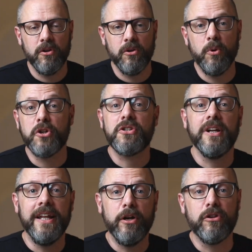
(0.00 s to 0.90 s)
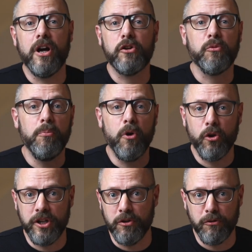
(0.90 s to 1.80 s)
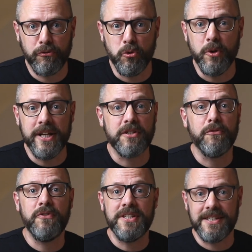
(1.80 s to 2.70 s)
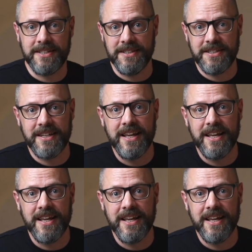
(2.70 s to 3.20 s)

was Leonard Mlodinov, who is a physicist